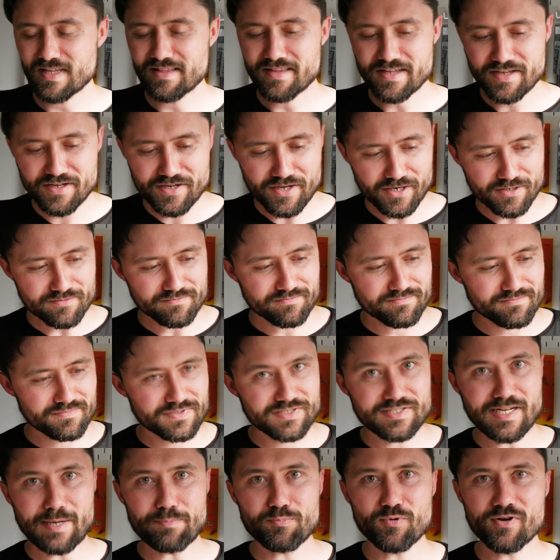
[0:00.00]
And there you go,
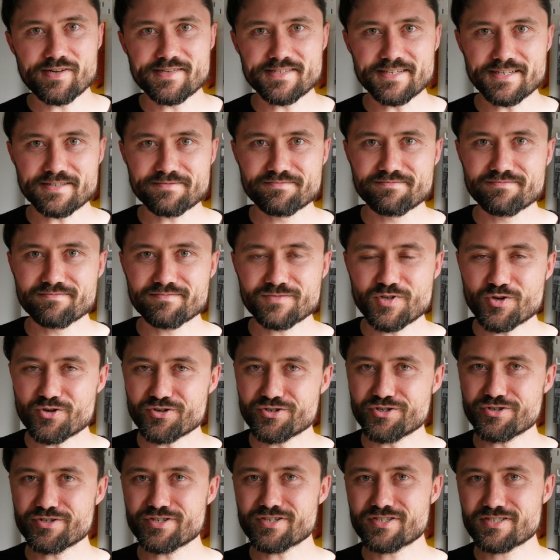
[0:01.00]
step printing. You can
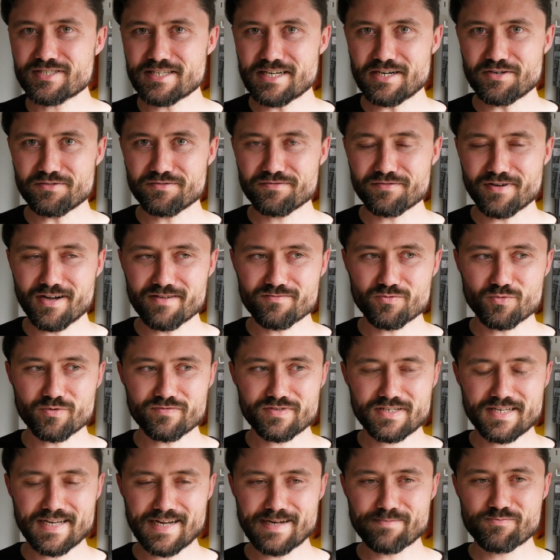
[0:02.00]
do it yourself, either with
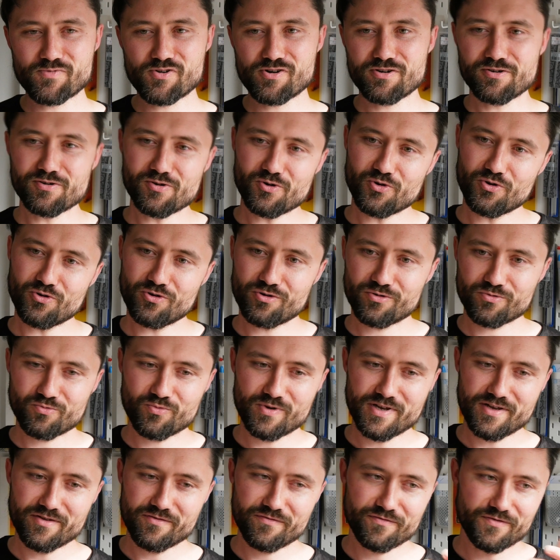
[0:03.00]
a camera or
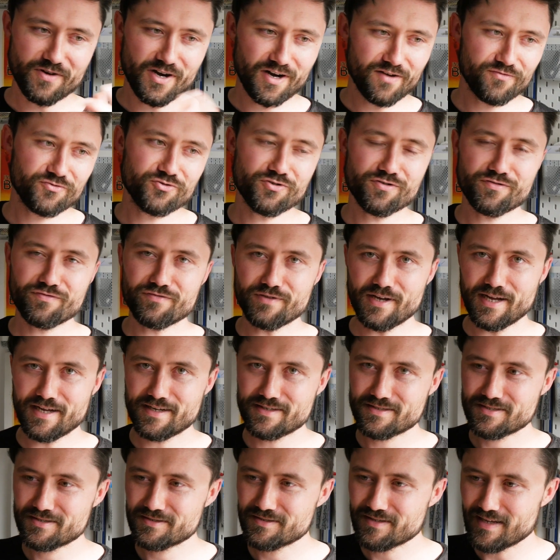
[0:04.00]
with After
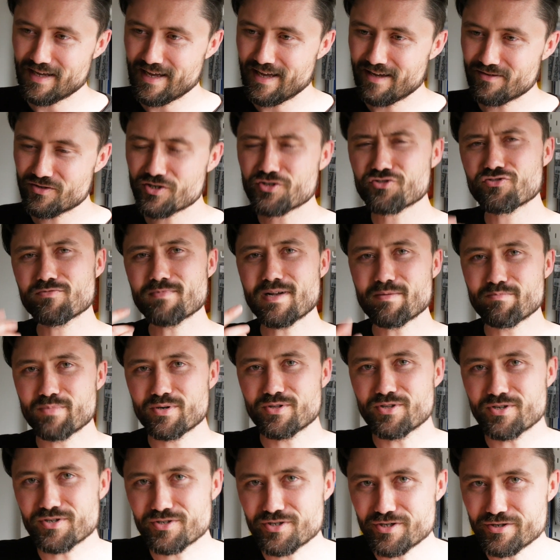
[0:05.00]
Effects. And just remember
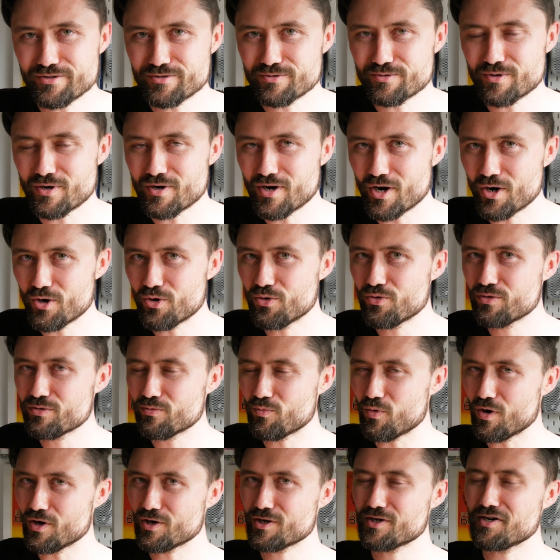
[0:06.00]
that you owe
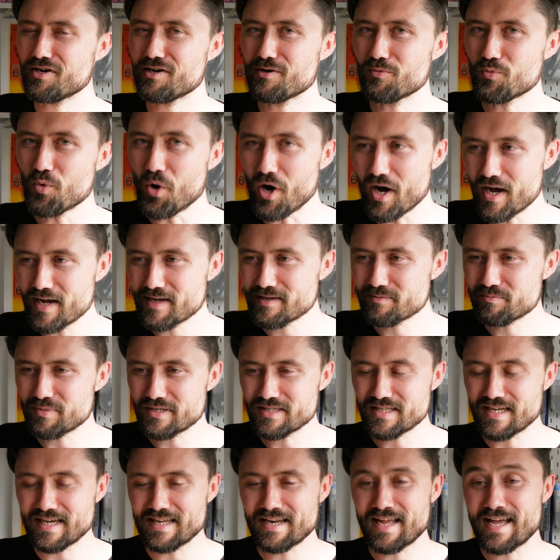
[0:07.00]
Wong Kar-Wai,
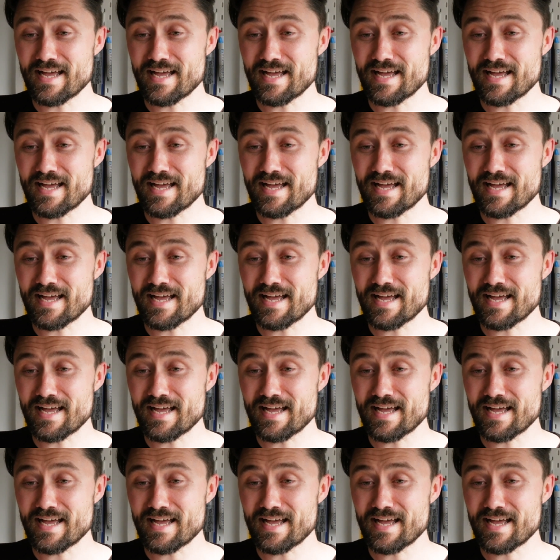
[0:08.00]
but then